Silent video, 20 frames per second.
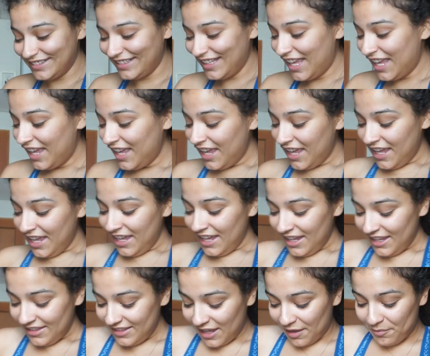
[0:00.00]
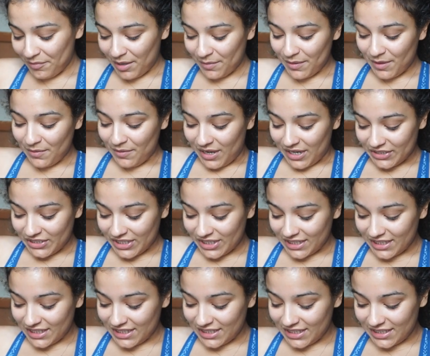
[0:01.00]
that may be
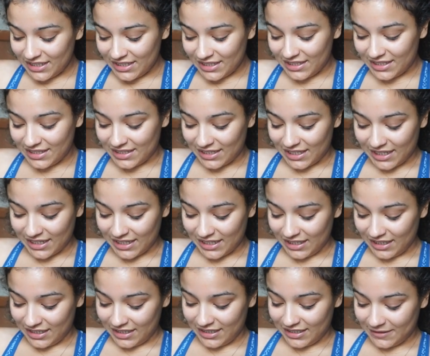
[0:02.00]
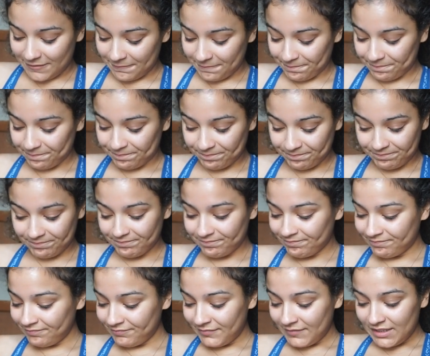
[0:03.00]
watching this, like,
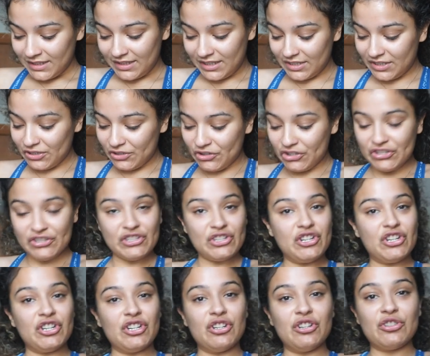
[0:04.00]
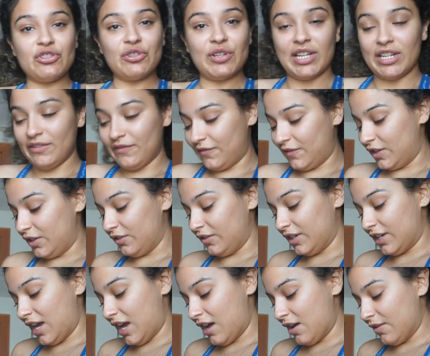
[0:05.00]
this is just a girl trying to figure
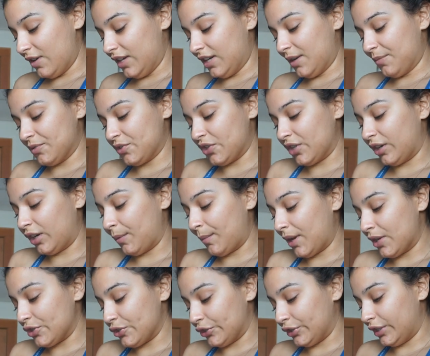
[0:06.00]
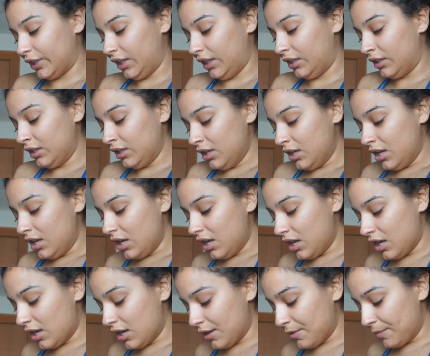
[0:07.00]
it out, and I'm sharing my journey.
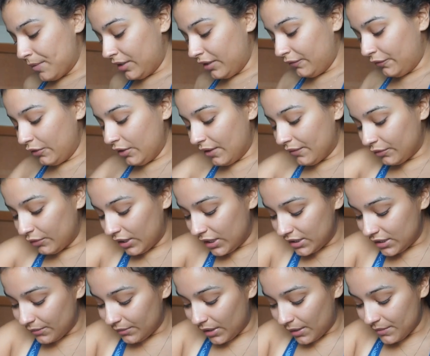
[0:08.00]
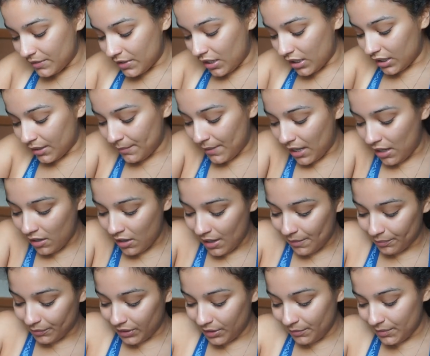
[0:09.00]
And if you have no idea what I'm talking about,
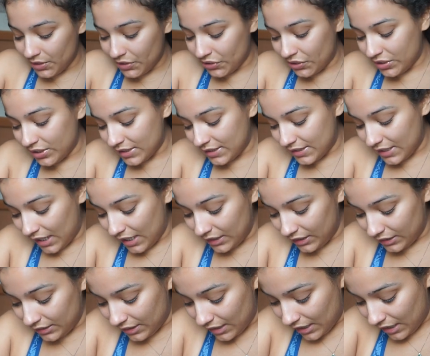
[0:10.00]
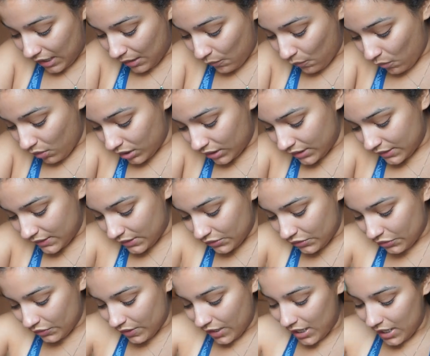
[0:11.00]
I pretty much decided that I wanted to
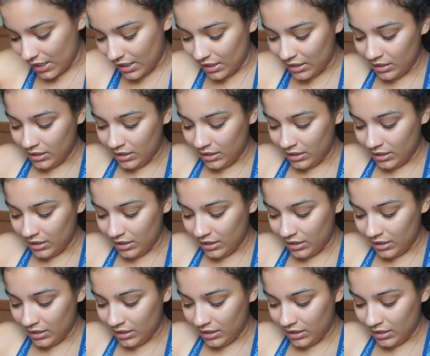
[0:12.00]
try